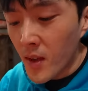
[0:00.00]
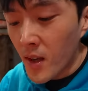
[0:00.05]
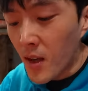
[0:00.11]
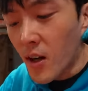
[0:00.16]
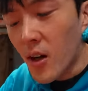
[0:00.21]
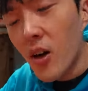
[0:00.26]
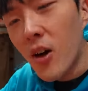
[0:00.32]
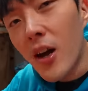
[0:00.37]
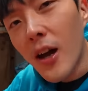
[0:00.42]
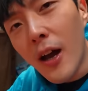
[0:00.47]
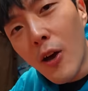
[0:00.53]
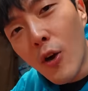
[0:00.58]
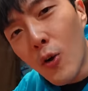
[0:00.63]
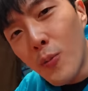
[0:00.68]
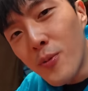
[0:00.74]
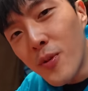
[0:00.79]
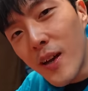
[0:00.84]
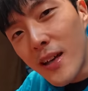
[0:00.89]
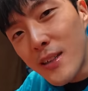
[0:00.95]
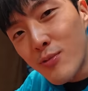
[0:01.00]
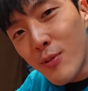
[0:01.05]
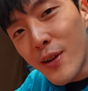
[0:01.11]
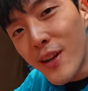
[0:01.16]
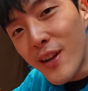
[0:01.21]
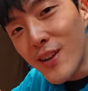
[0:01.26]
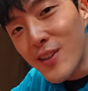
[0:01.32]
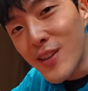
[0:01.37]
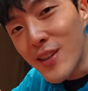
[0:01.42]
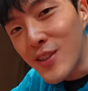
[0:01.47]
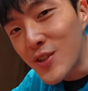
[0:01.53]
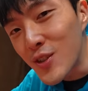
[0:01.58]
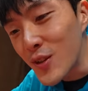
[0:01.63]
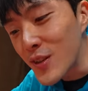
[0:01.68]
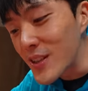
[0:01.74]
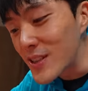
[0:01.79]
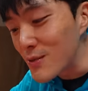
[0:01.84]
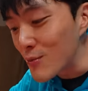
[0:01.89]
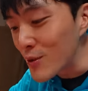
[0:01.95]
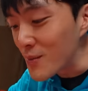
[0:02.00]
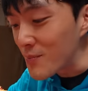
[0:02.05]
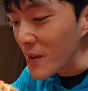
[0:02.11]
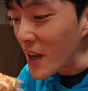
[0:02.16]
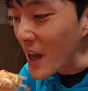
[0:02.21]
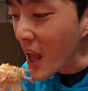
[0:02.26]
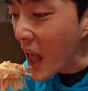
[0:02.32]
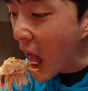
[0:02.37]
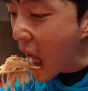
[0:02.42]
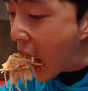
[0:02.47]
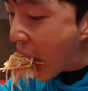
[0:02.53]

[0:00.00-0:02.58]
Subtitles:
Oh, I hope you guys were here to enjoy this with me.